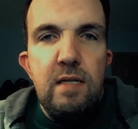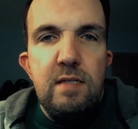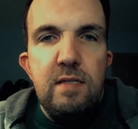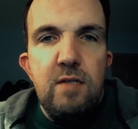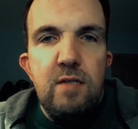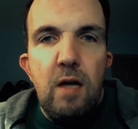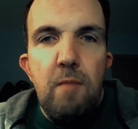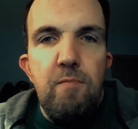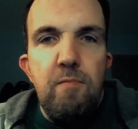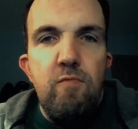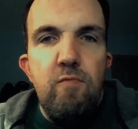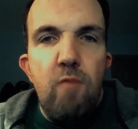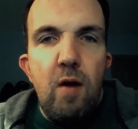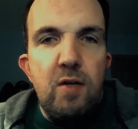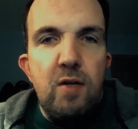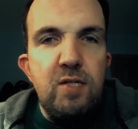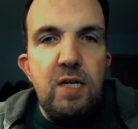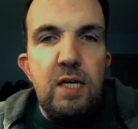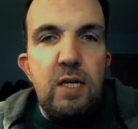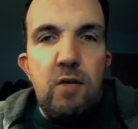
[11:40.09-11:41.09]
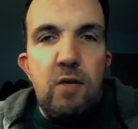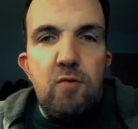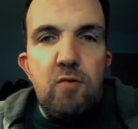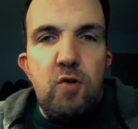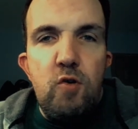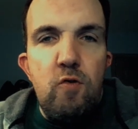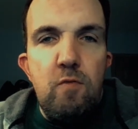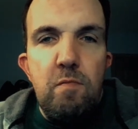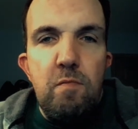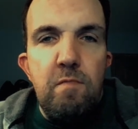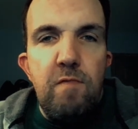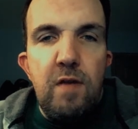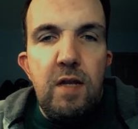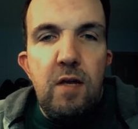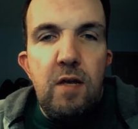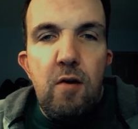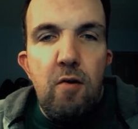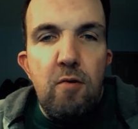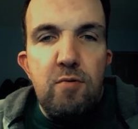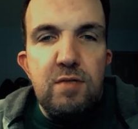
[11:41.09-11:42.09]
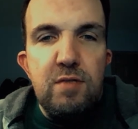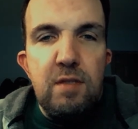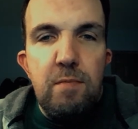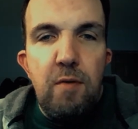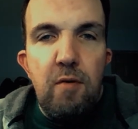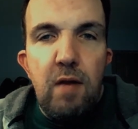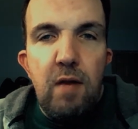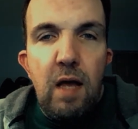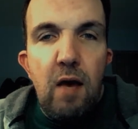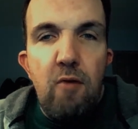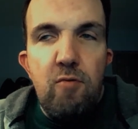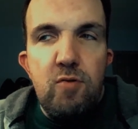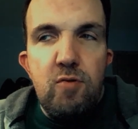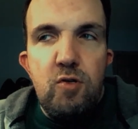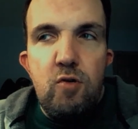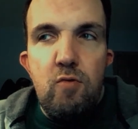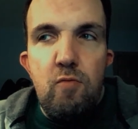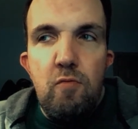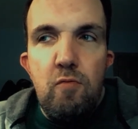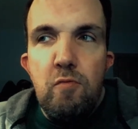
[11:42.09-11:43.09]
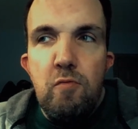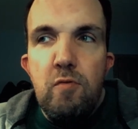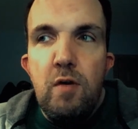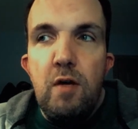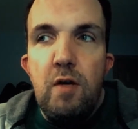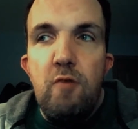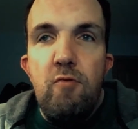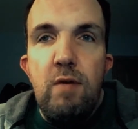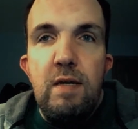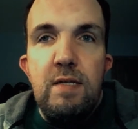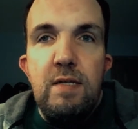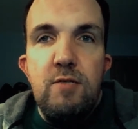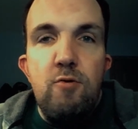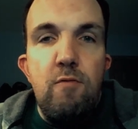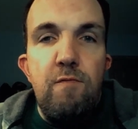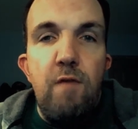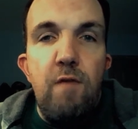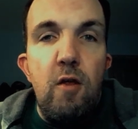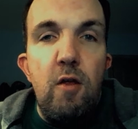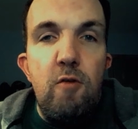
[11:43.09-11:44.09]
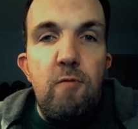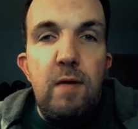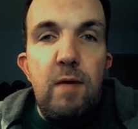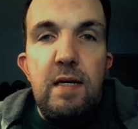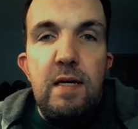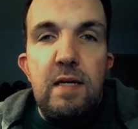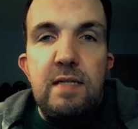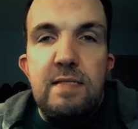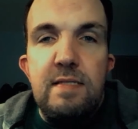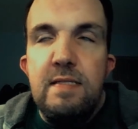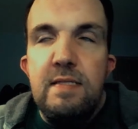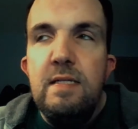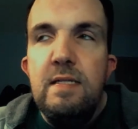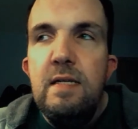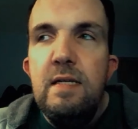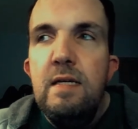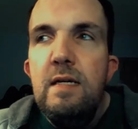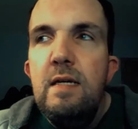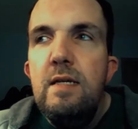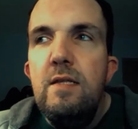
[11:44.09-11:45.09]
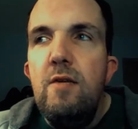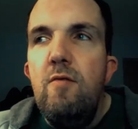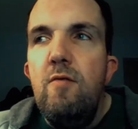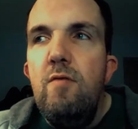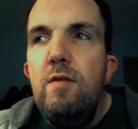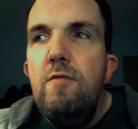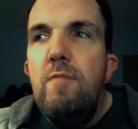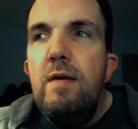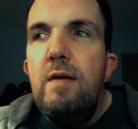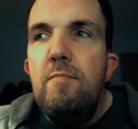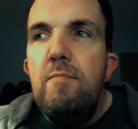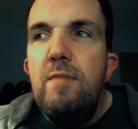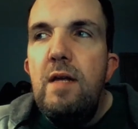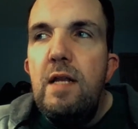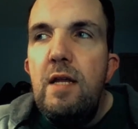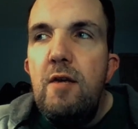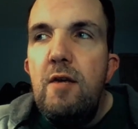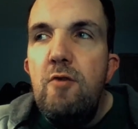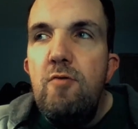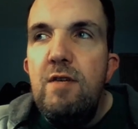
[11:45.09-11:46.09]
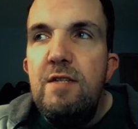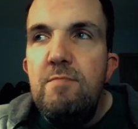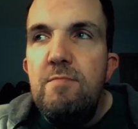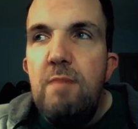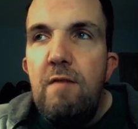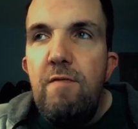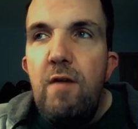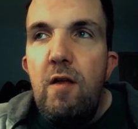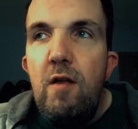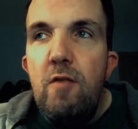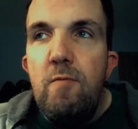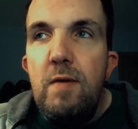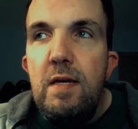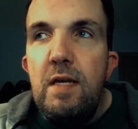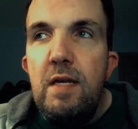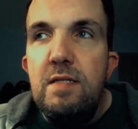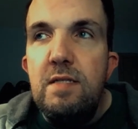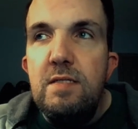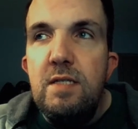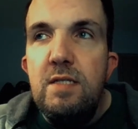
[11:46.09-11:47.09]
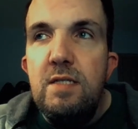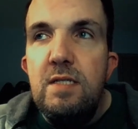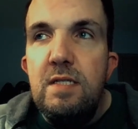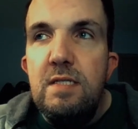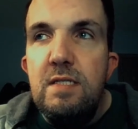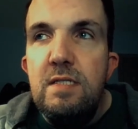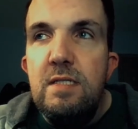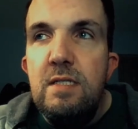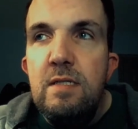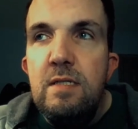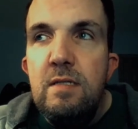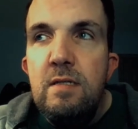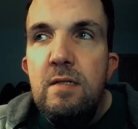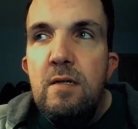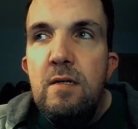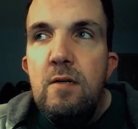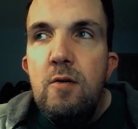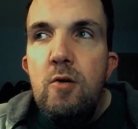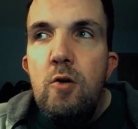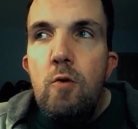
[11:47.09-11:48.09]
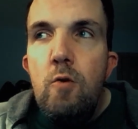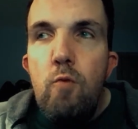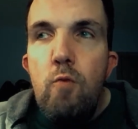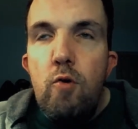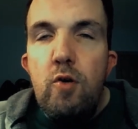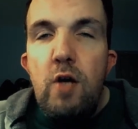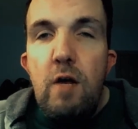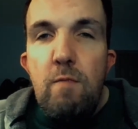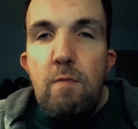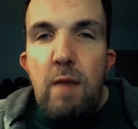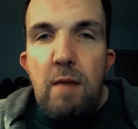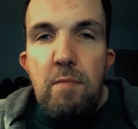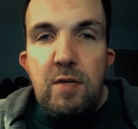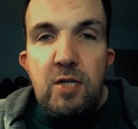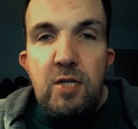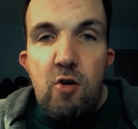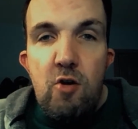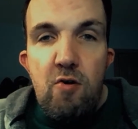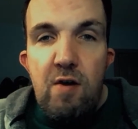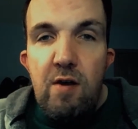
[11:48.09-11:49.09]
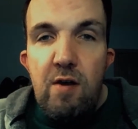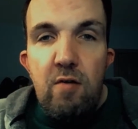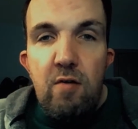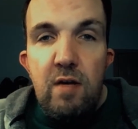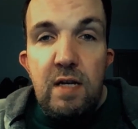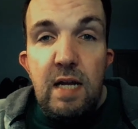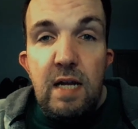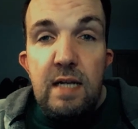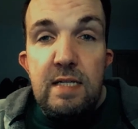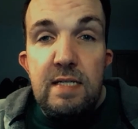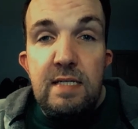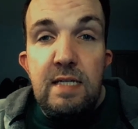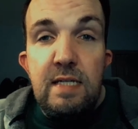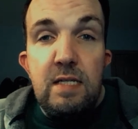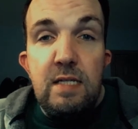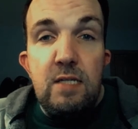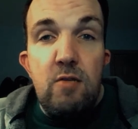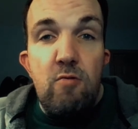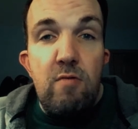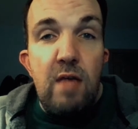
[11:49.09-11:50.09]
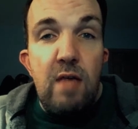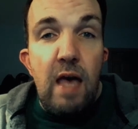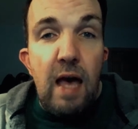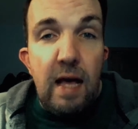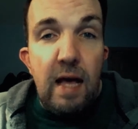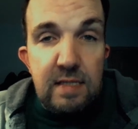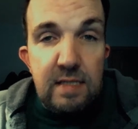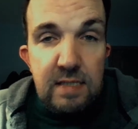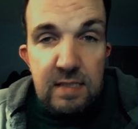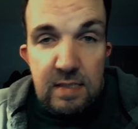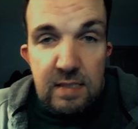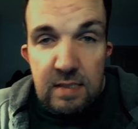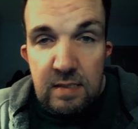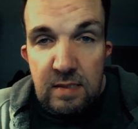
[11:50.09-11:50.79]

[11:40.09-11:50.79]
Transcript: Stop watching YouTube videos about how to increase your following, because the only way I'm going to increase my following is to just work on my material, and I just need to do that.